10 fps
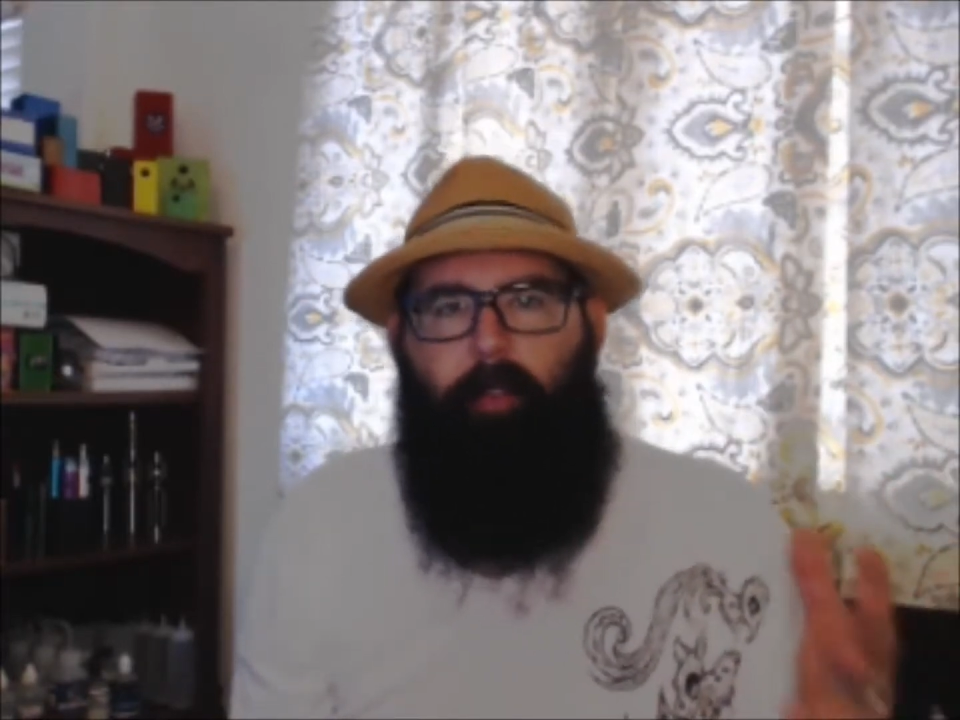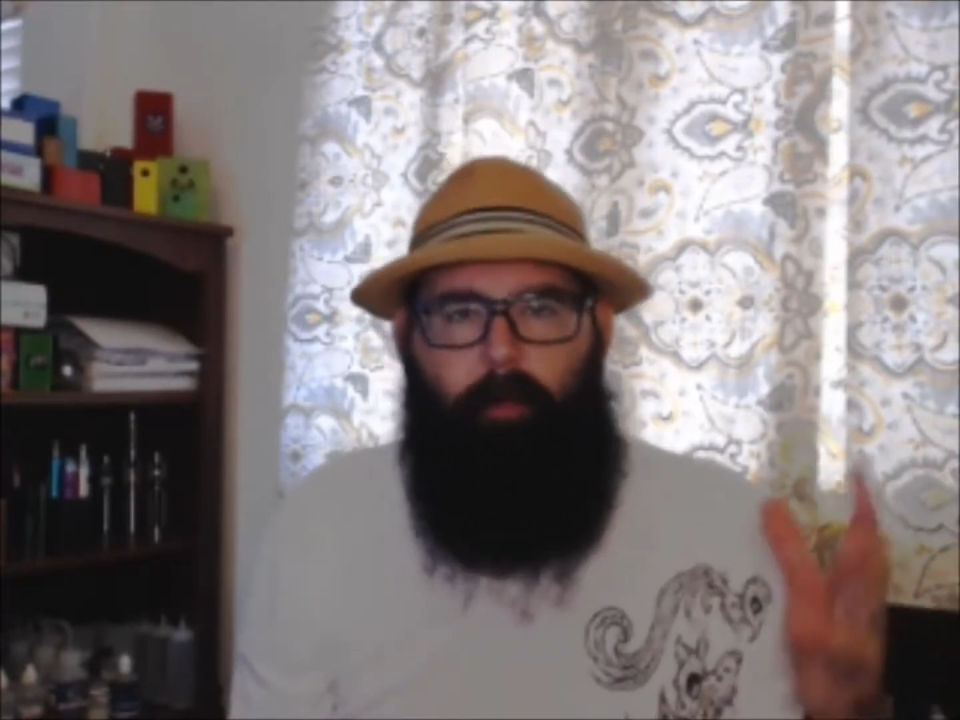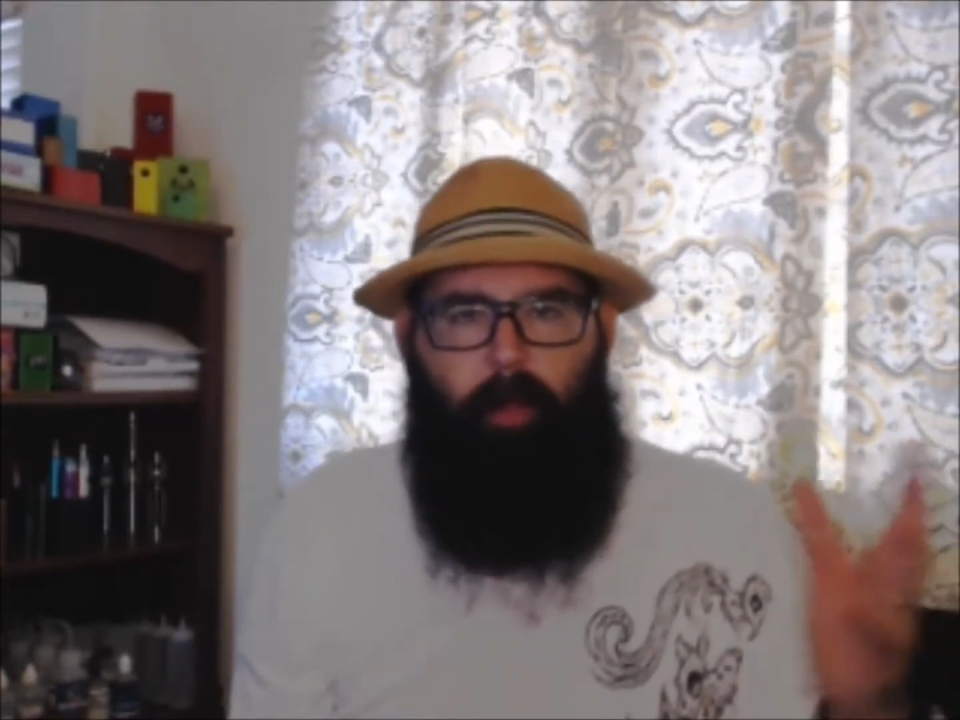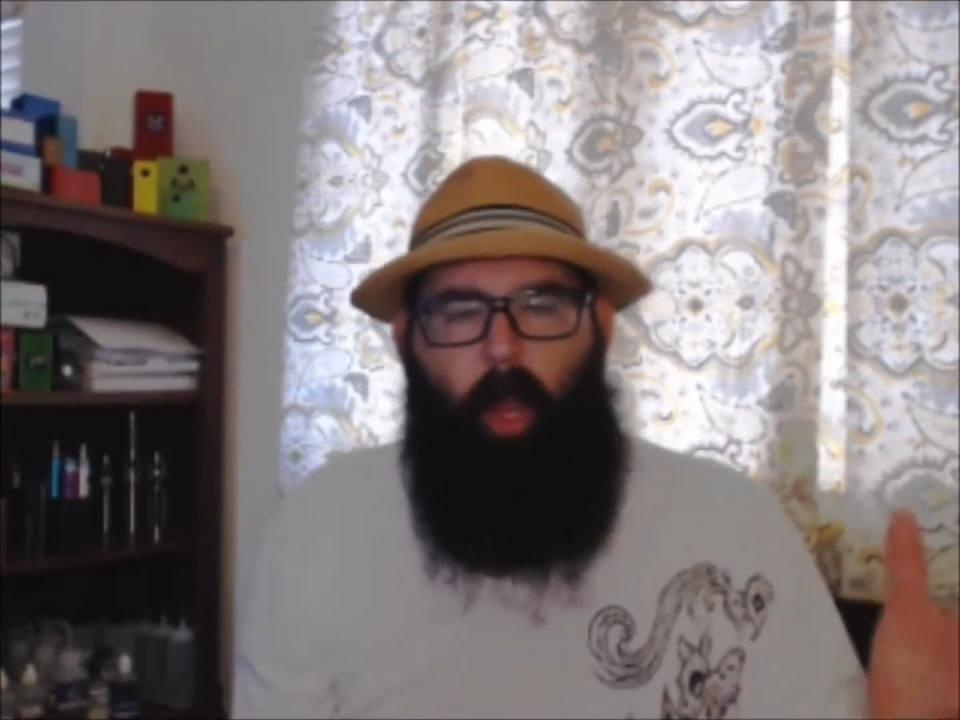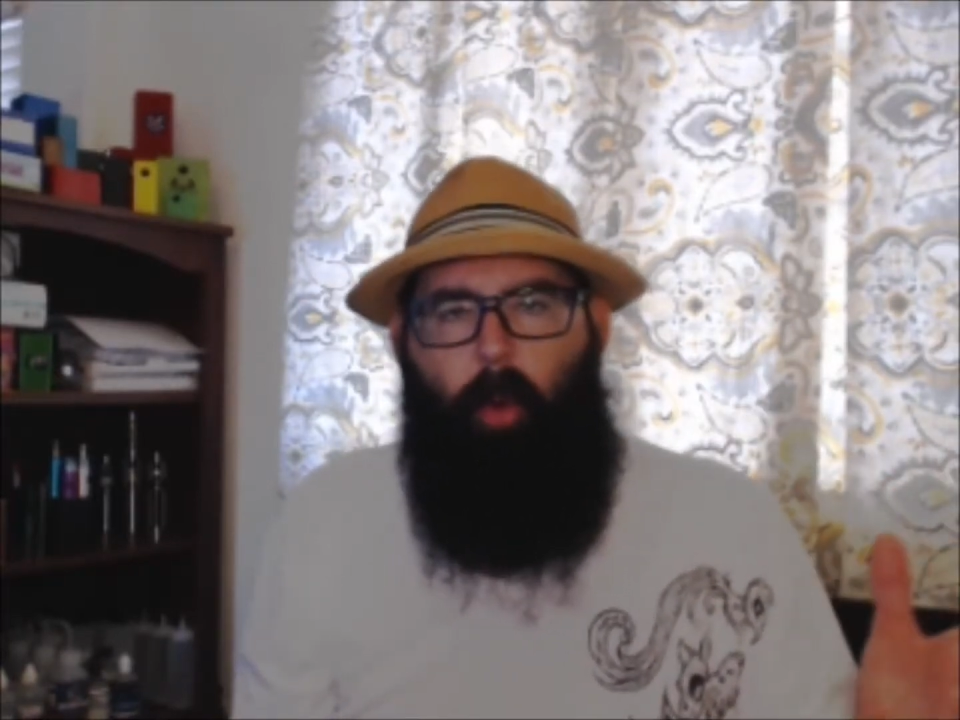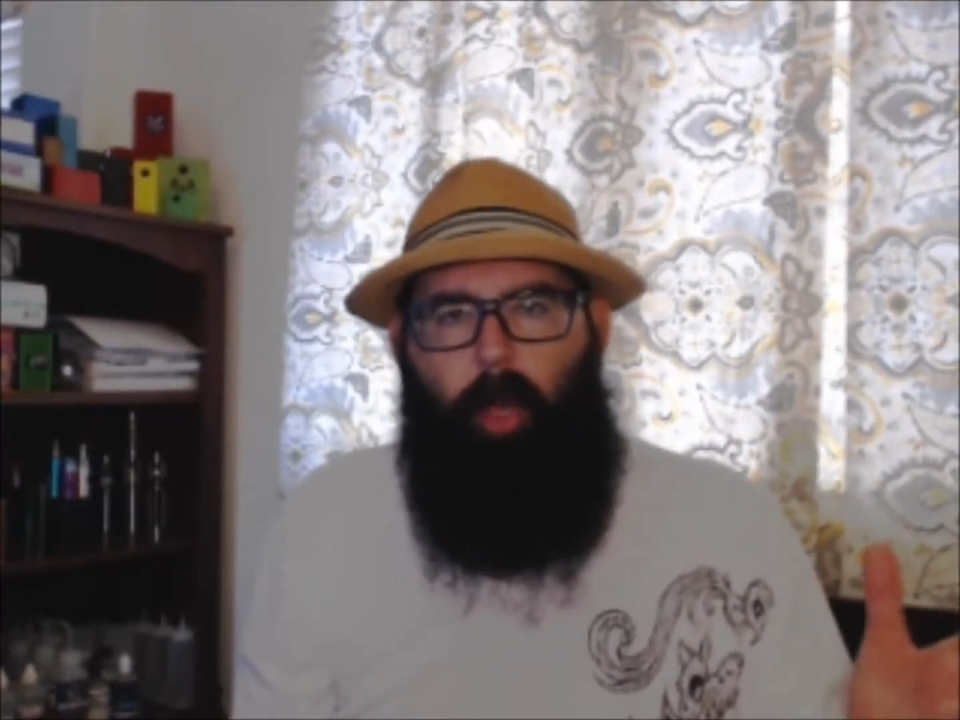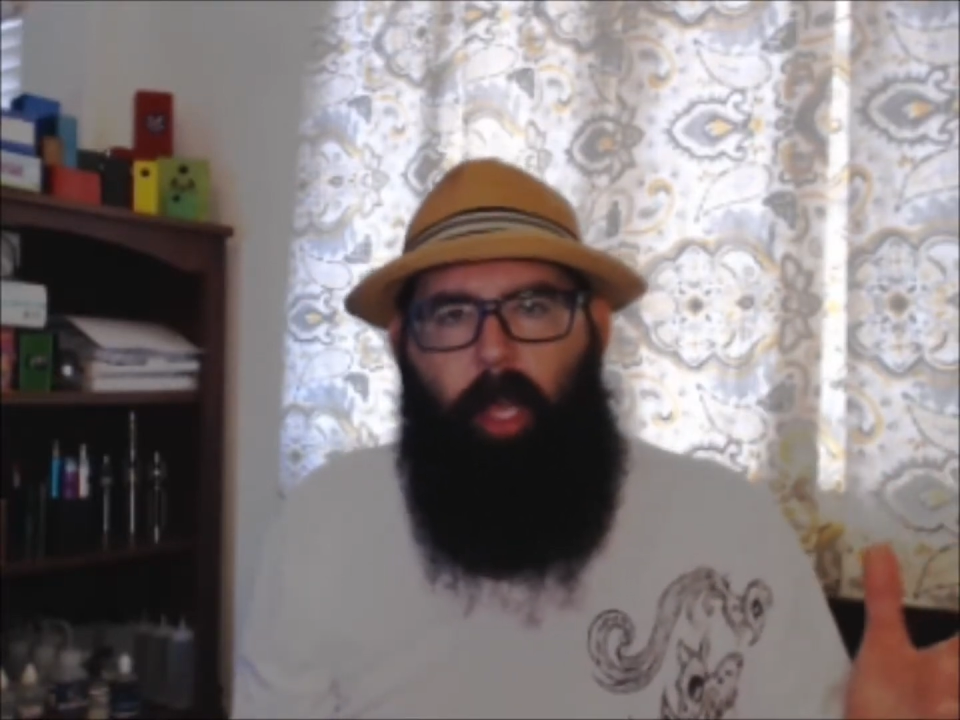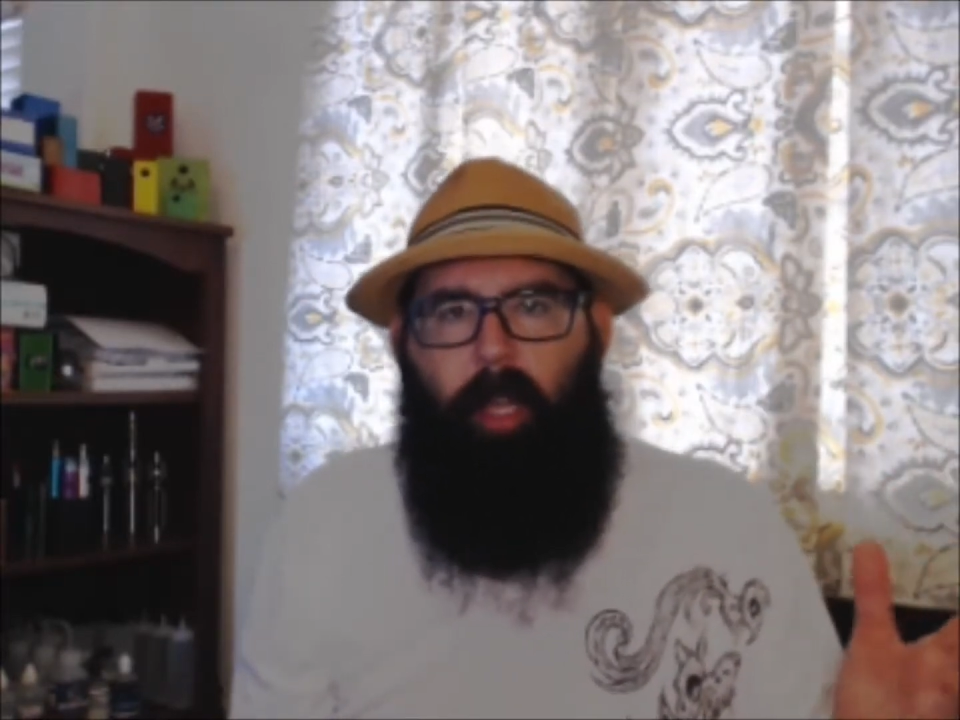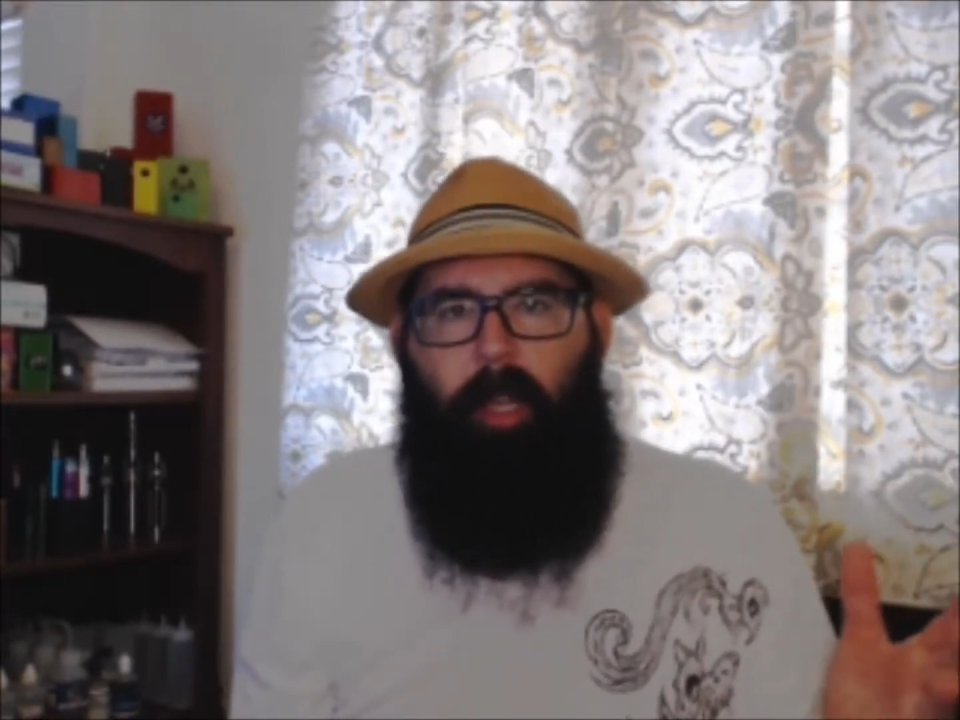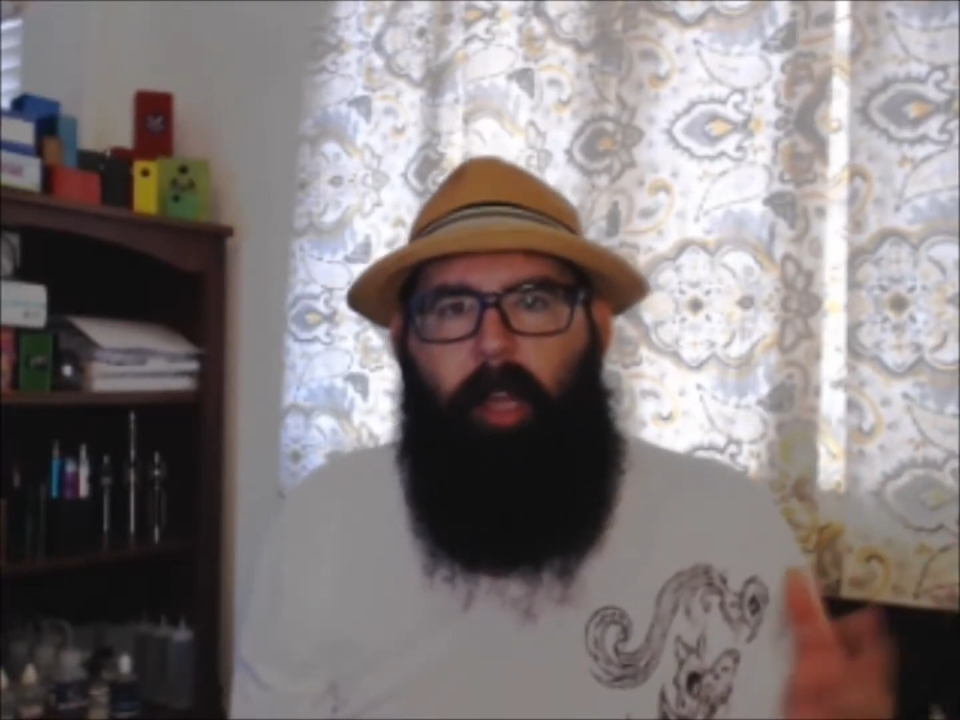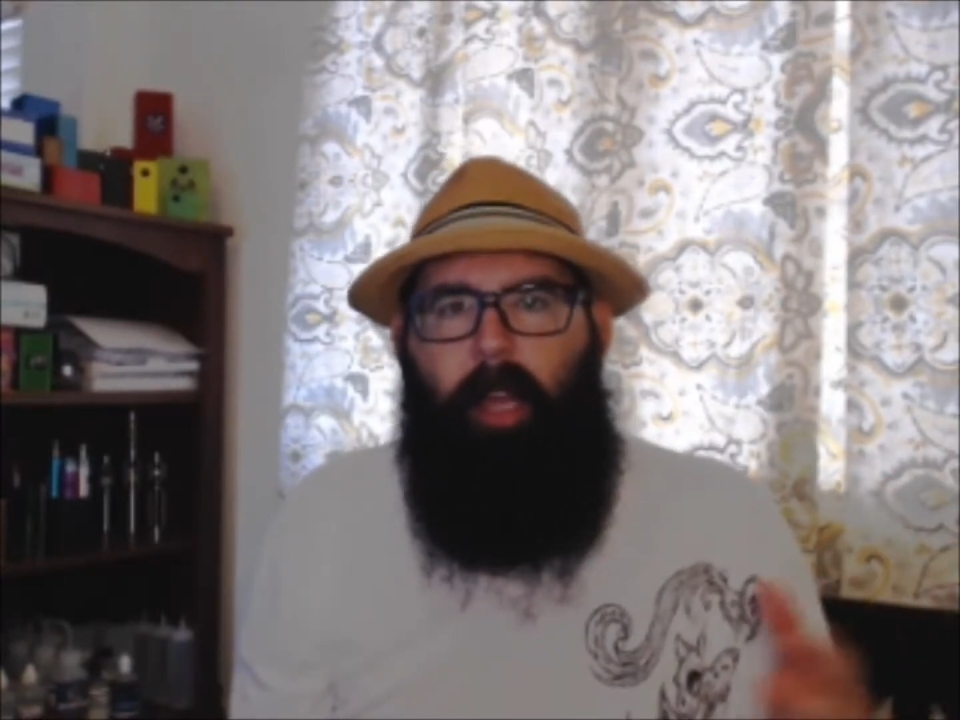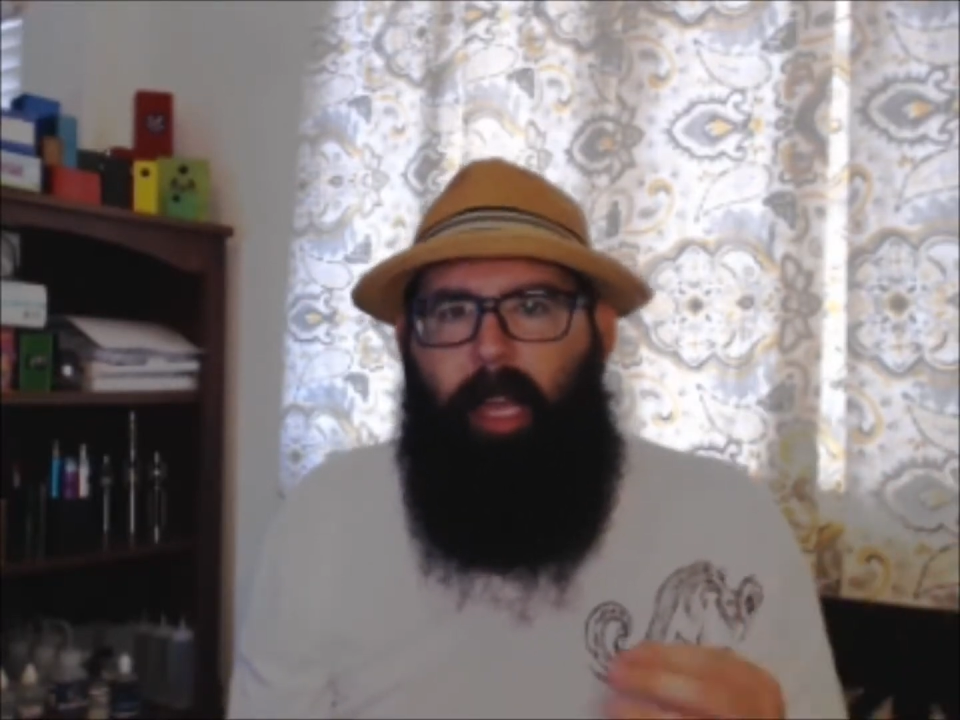from the Nokin,